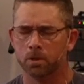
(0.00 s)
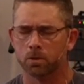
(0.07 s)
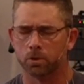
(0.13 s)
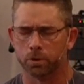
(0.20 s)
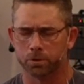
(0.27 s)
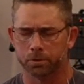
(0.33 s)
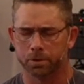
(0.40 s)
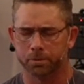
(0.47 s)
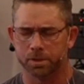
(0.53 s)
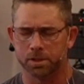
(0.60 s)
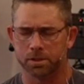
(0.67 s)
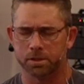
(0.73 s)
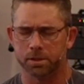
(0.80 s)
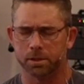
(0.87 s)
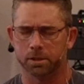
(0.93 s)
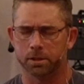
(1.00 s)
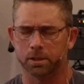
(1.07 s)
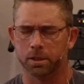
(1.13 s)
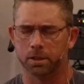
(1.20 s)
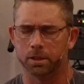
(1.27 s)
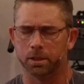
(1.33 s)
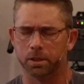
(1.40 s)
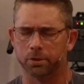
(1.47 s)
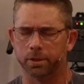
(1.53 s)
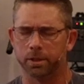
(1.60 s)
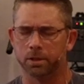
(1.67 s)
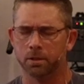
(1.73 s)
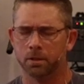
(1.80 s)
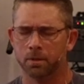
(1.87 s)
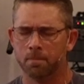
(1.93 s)
Lord, when we see it and hear it,
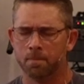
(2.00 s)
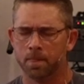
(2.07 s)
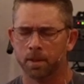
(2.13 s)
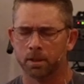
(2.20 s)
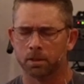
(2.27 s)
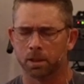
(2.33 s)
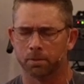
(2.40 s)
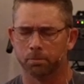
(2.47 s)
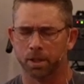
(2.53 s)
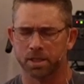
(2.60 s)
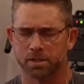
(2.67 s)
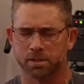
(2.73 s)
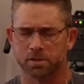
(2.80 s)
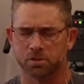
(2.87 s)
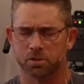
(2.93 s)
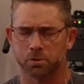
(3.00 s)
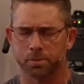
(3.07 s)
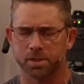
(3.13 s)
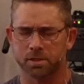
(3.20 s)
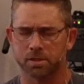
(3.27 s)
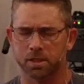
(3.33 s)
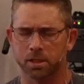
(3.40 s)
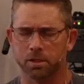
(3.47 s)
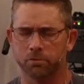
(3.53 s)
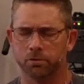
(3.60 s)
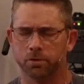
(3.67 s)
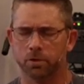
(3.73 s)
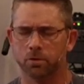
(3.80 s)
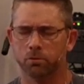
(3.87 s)
God bless us to receive